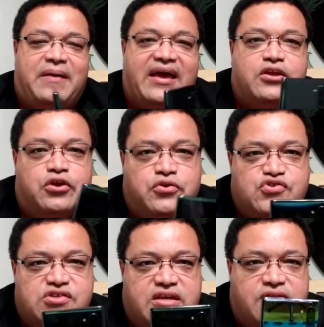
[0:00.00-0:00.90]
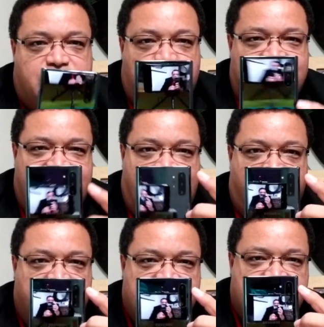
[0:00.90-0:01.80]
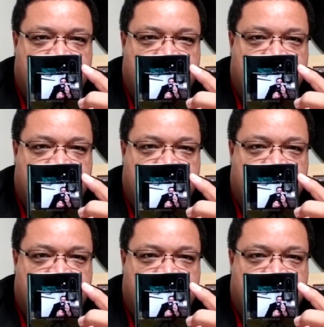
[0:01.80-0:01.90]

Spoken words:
back here, you see 3 cameras.